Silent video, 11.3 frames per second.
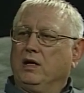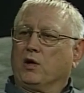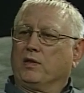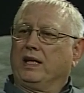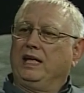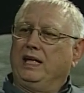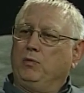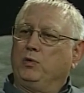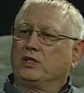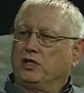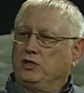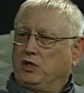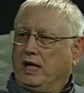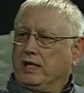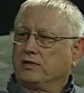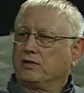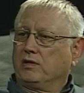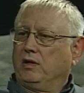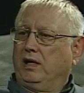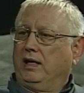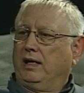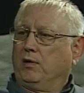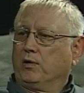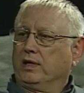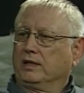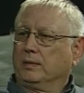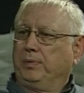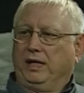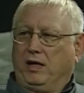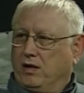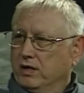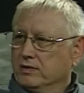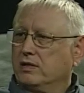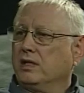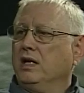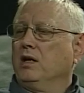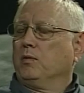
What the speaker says: or that he would suggest, or that the Plejadians